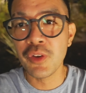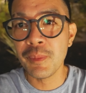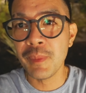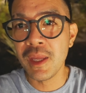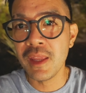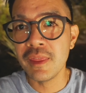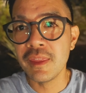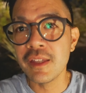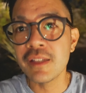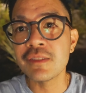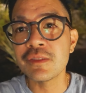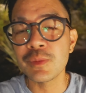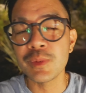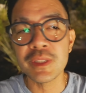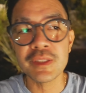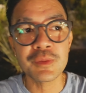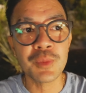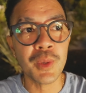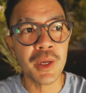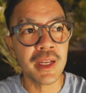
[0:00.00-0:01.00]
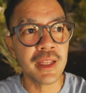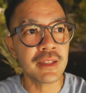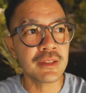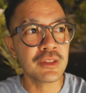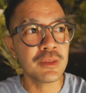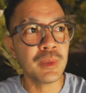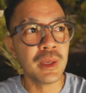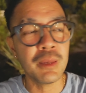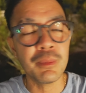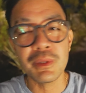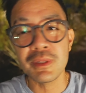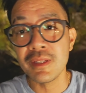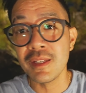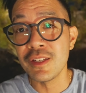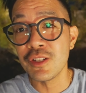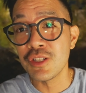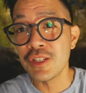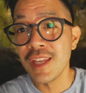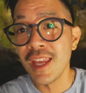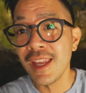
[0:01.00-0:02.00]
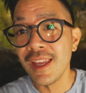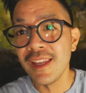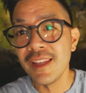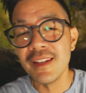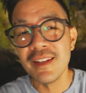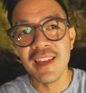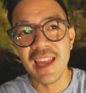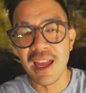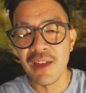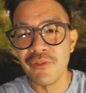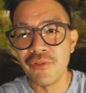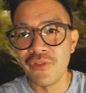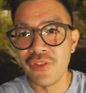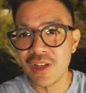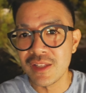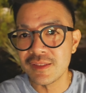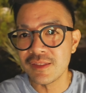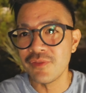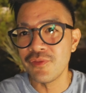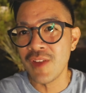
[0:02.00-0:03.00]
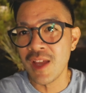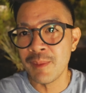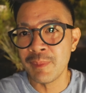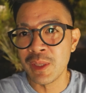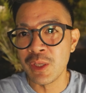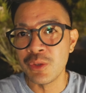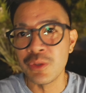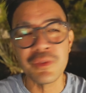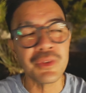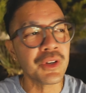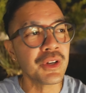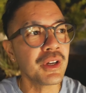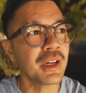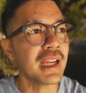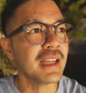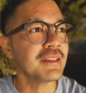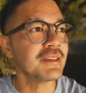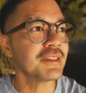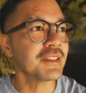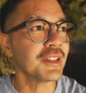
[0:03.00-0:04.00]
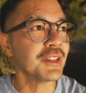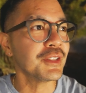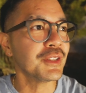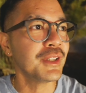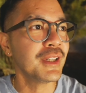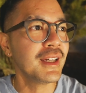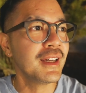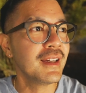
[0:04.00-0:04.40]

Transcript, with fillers: our main things was wanting to be able to entertain, have friends and family over, and so